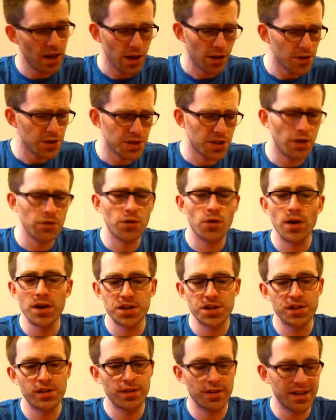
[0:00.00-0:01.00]
There's no
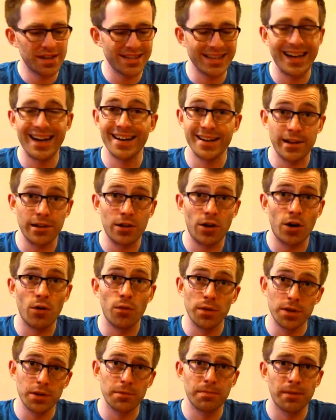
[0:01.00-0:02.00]
question that these add a lot
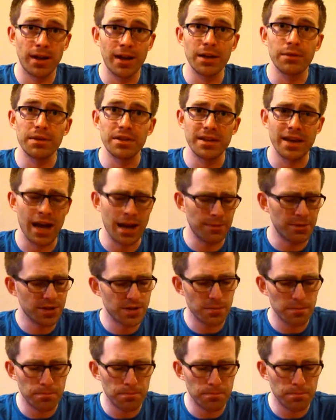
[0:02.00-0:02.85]
when you're playing with gamers,